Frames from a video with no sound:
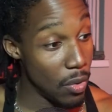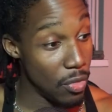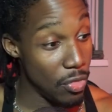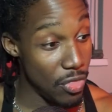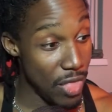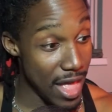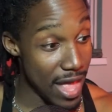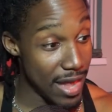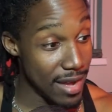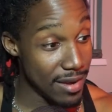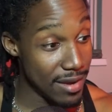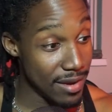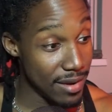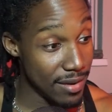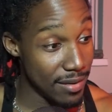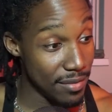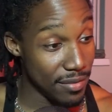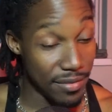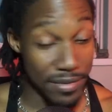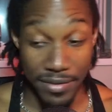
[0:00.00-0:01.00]
Then,
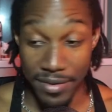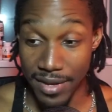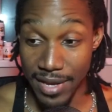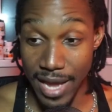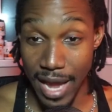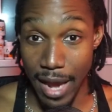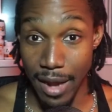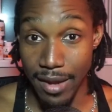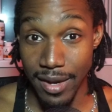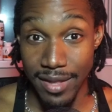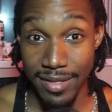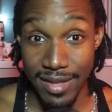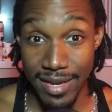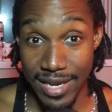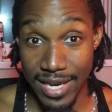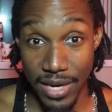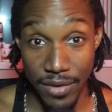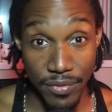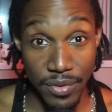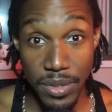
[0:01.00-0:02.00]
calculate the
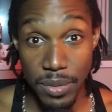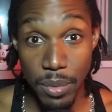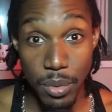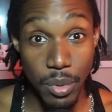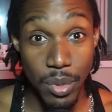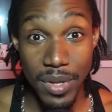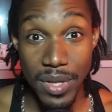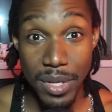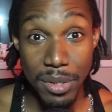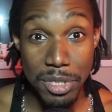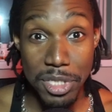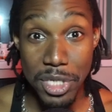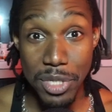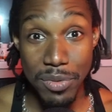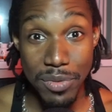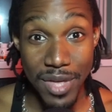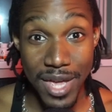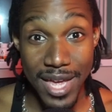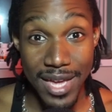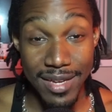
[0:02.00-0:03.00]
difference between those two
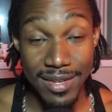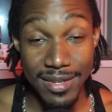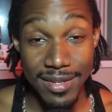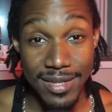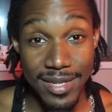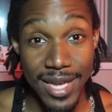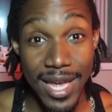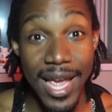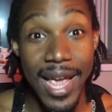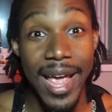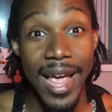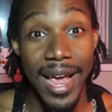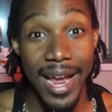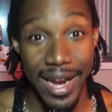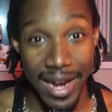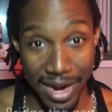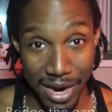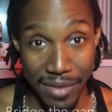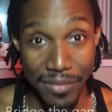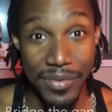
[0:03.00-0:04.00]
things,
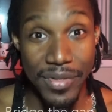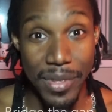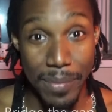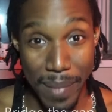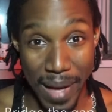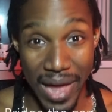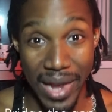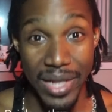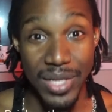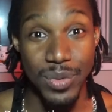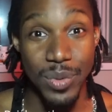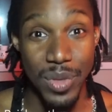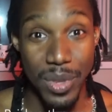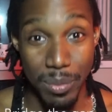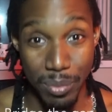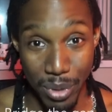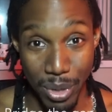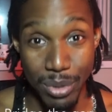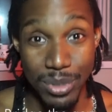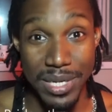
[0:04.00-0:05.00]
cover the balance with the
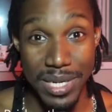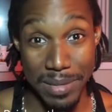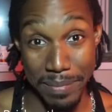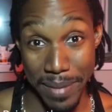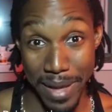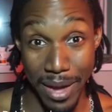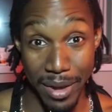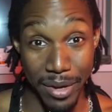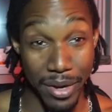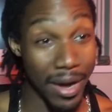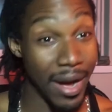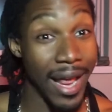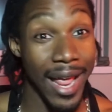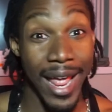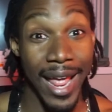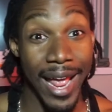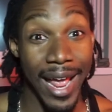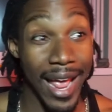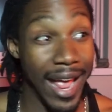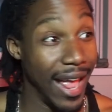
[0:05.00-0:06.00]
protein powder.
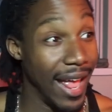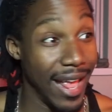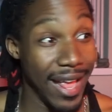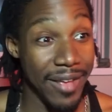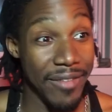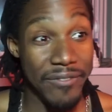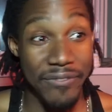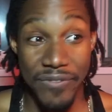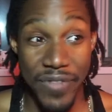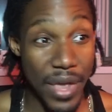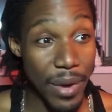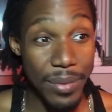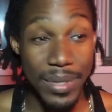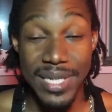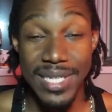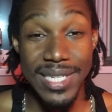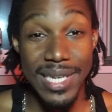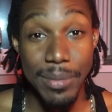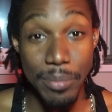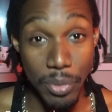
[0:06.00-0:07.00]
Very
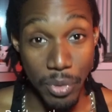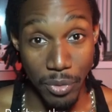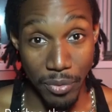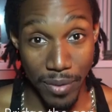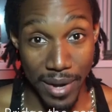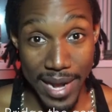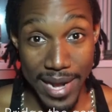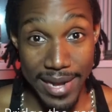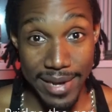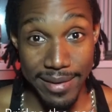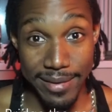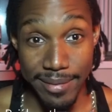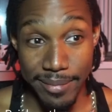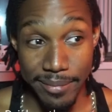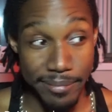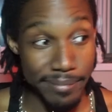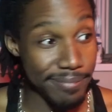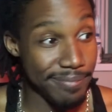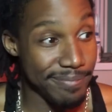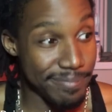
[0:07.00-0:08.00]
simple, right?
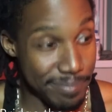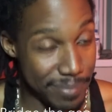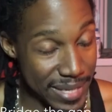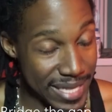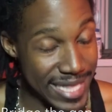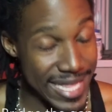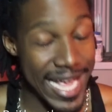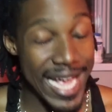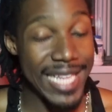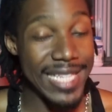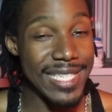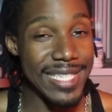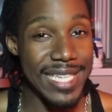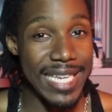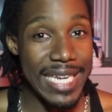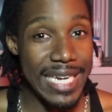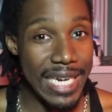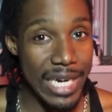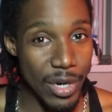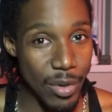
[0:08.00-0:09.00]
But that's
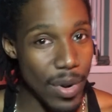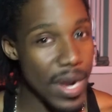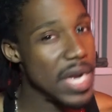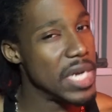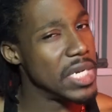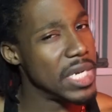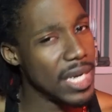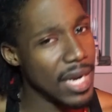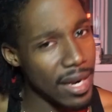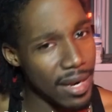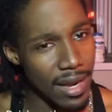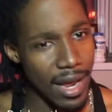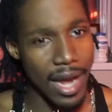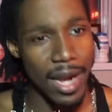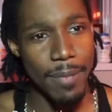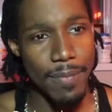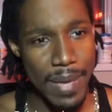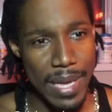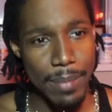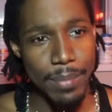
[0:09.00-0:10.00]
an equation a lot
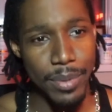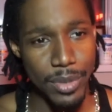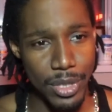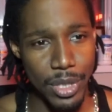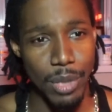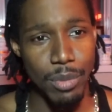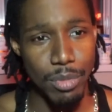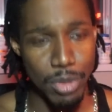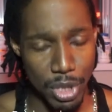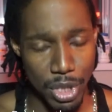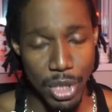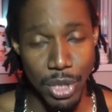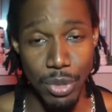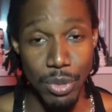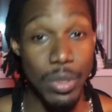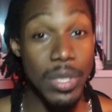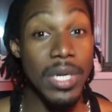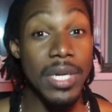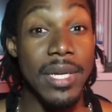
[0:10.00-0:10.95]
of people don't do.